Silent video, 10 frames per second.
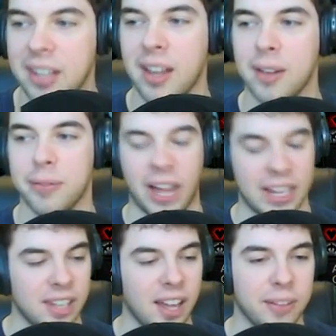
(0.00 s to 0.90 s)

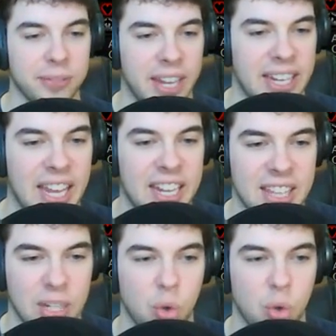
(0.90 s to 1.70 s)
love like anything